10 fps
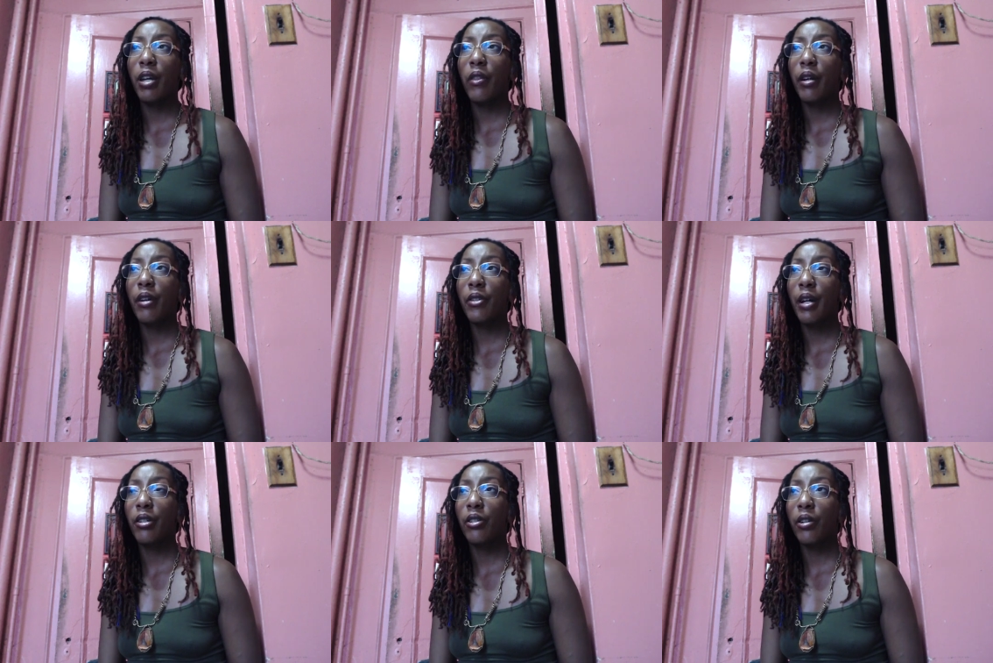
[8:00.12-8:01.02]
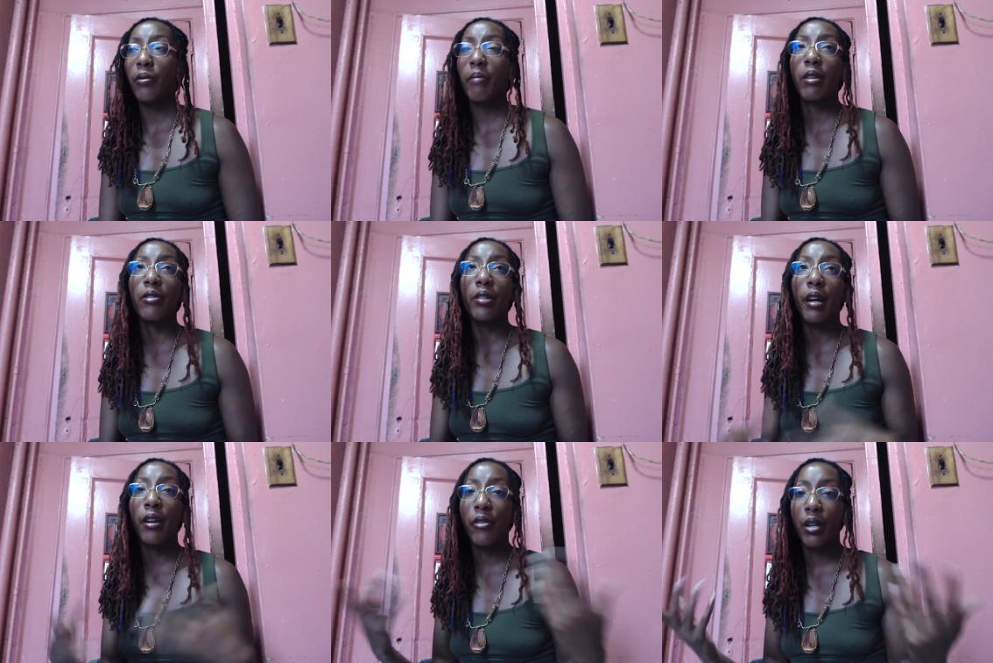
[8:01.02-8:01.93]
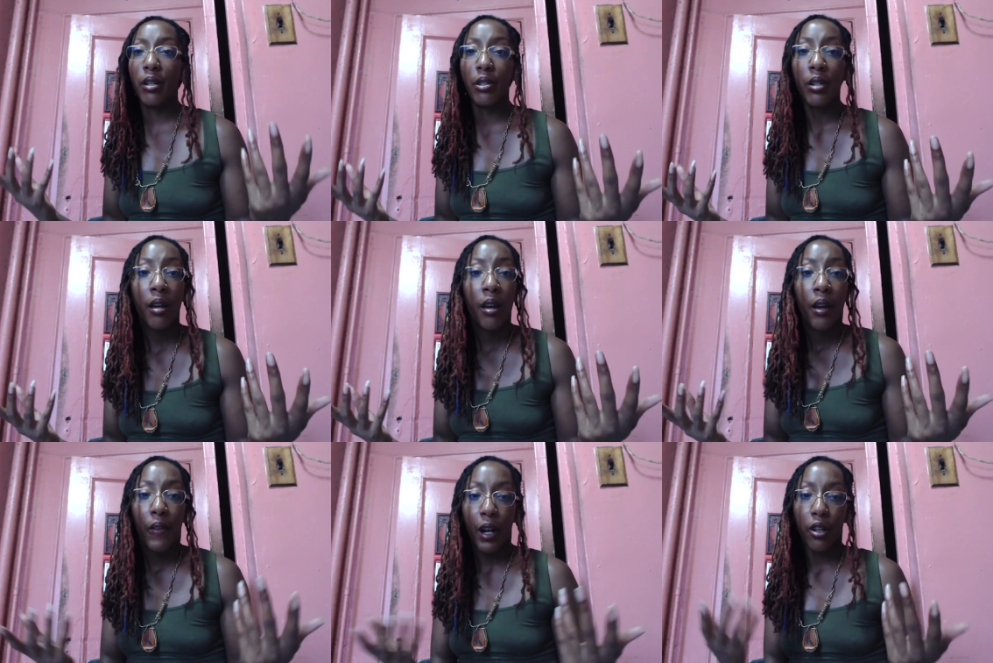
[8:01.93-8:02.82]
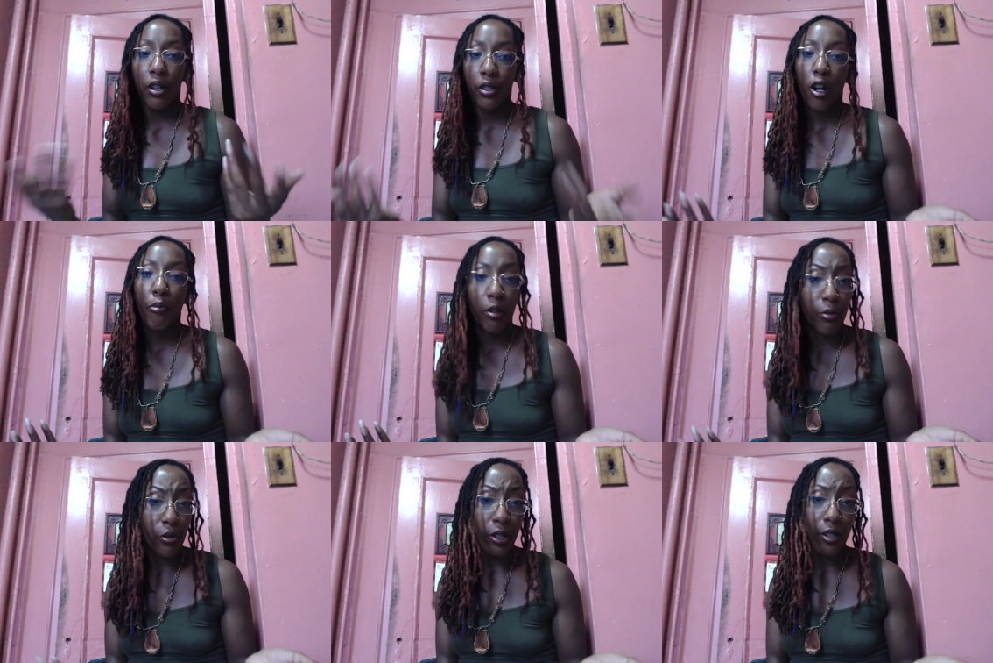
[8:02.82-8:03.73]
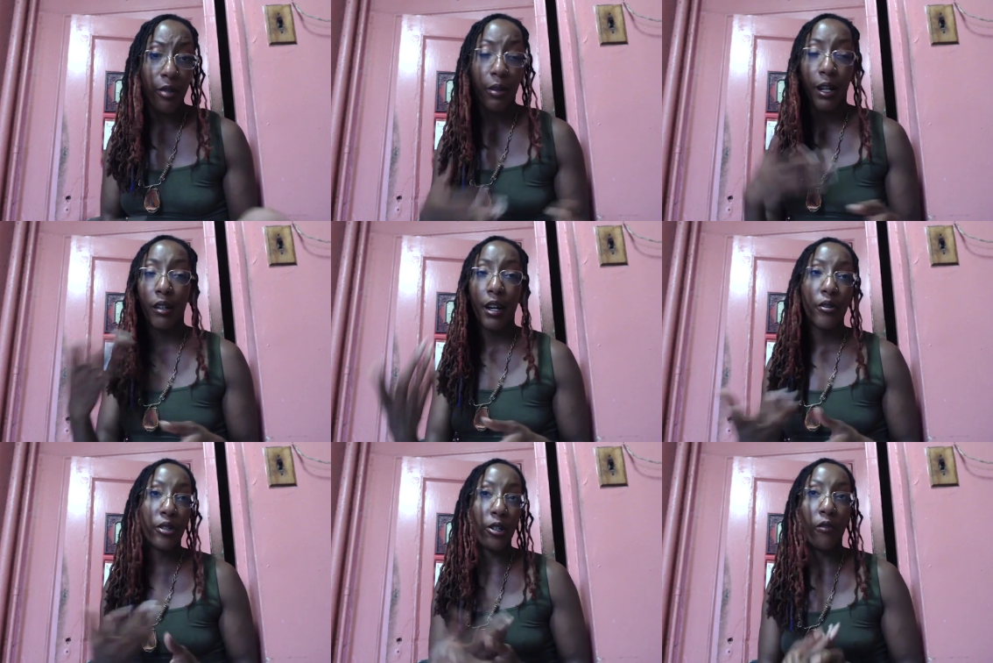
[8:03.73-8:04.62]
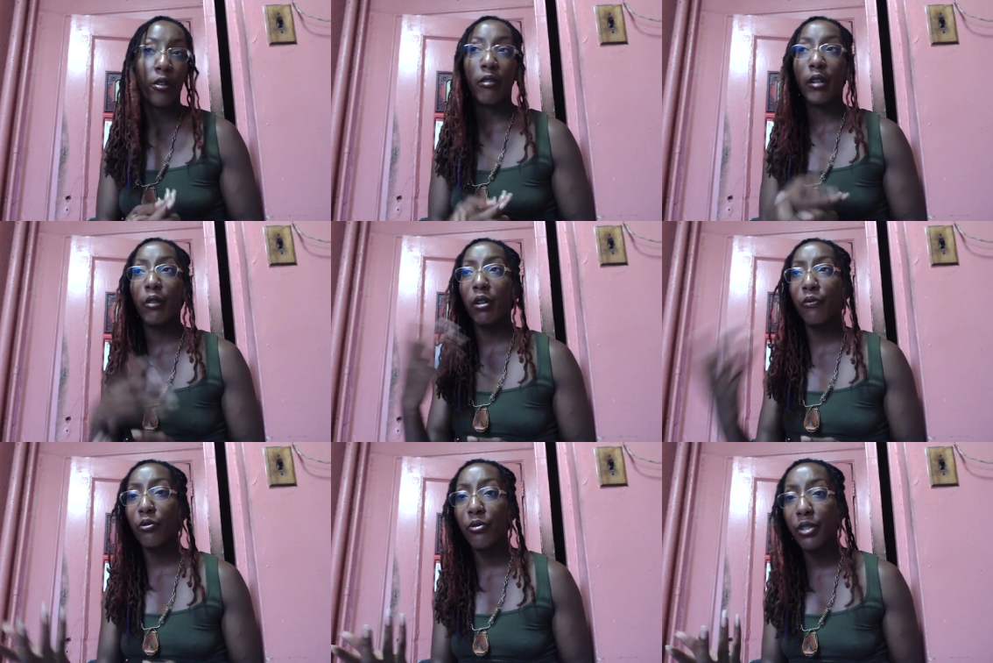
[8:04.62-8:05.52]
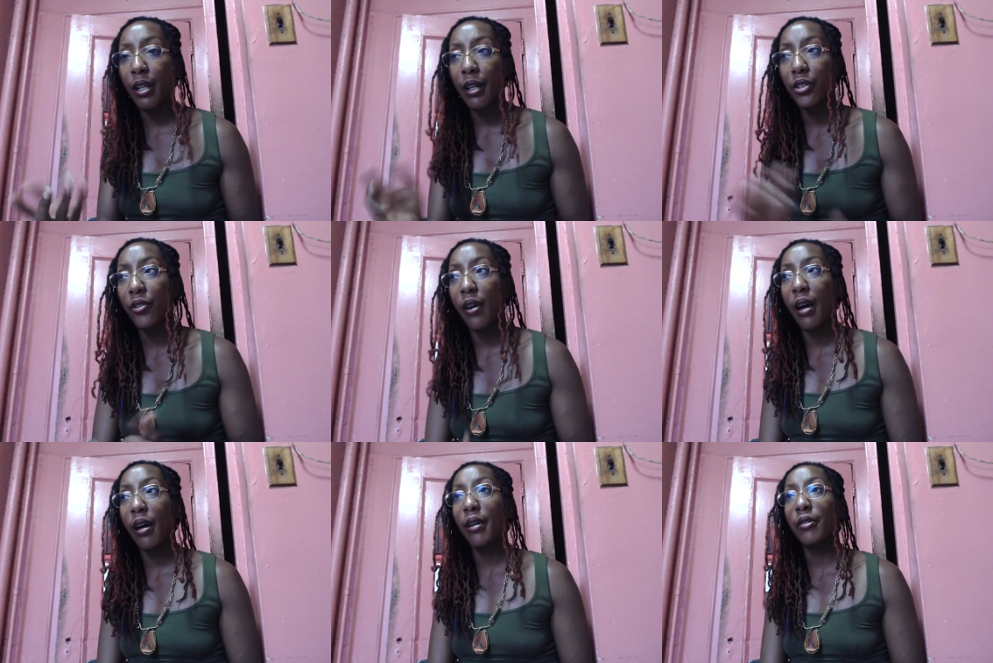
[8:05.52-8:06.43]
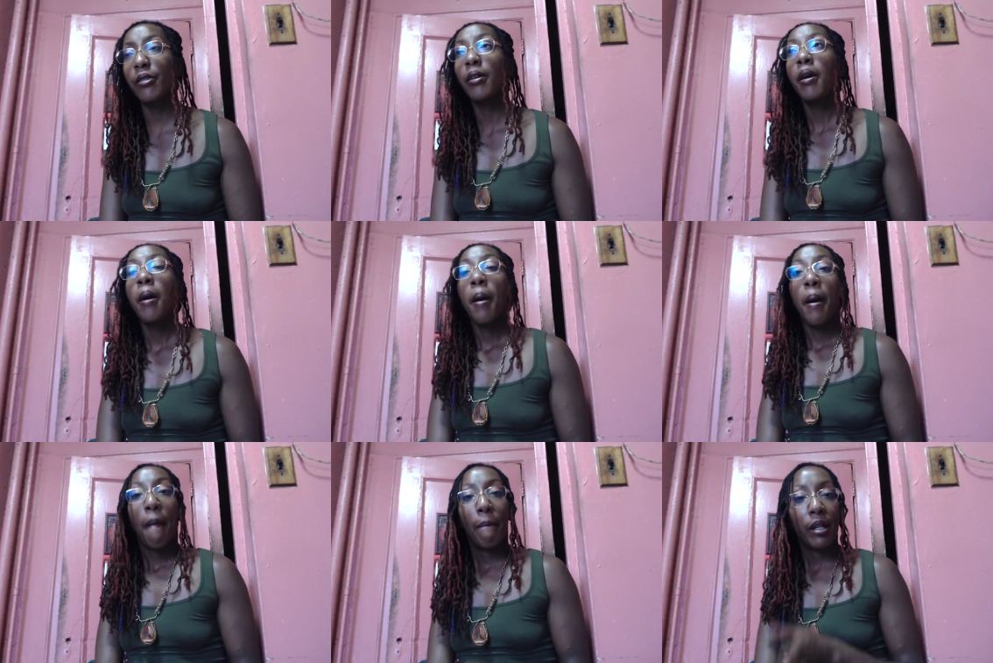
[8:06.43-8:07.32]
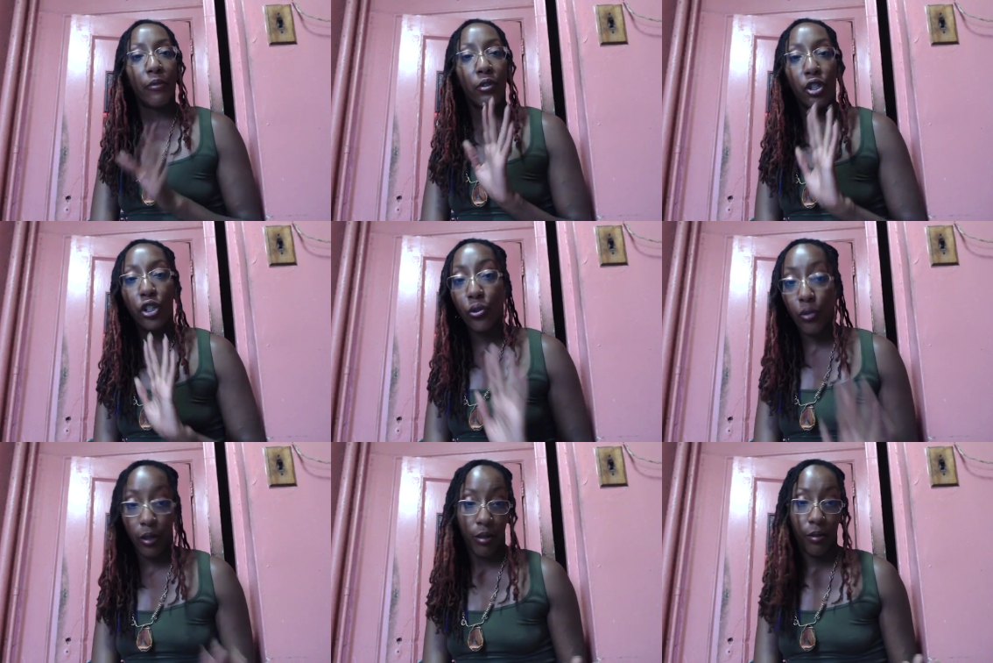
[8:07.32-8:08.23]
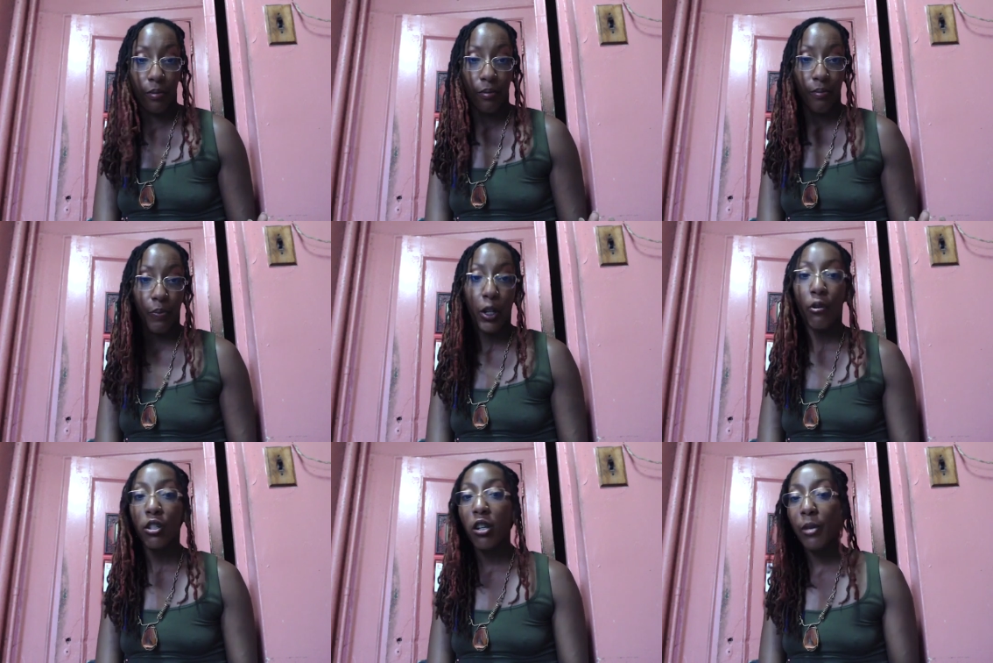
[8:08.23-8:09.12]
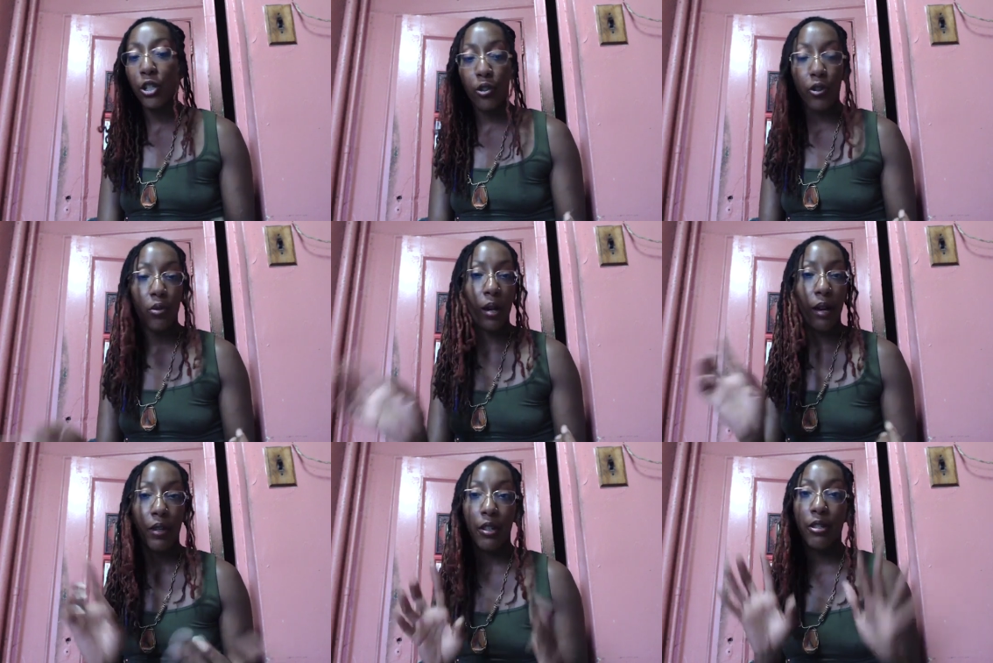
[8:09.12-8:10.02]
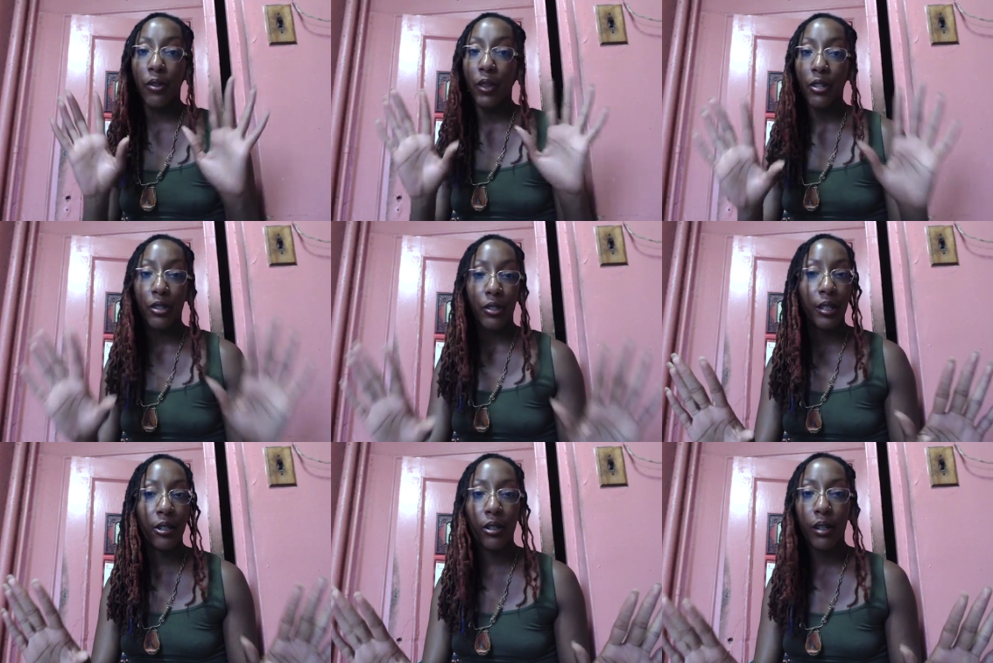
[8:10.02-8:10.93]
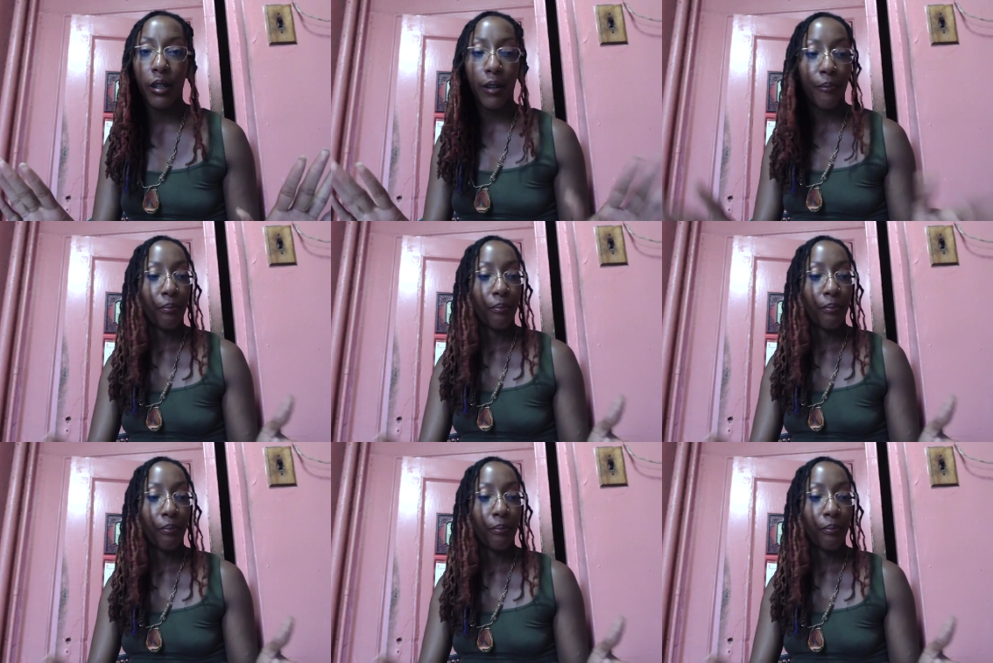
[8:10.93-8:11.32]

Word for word: anything else I can tell you. I mean, there's a lot of things that could also help your immune system, like collado silver and grapefruit seed extract. But for sure, you always want to make sure you have, and these are things that's easy to get,